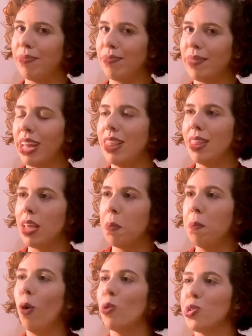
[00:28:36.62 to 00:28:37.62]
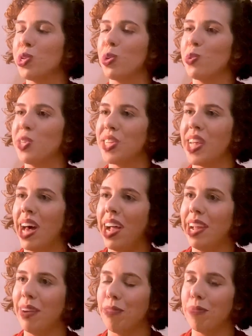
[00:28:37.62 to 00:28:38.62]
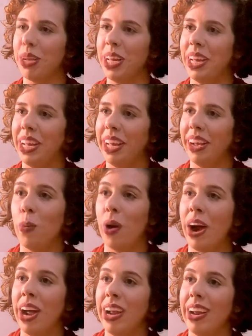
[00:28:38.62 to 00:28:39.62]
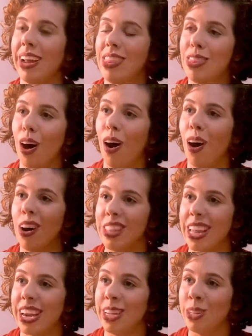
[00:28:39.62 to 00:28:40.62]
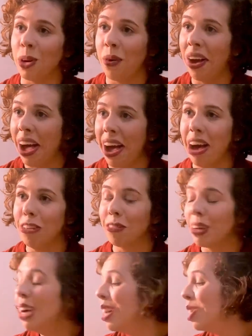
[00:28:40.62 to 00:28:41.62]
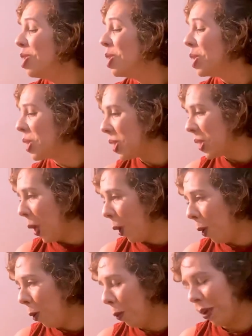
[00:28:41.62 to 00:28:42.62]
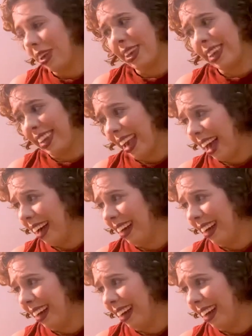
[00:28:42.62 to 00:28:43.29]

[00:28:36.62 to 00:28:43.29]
in the emotional side of me, right in the heart that I don't have. So, yeah.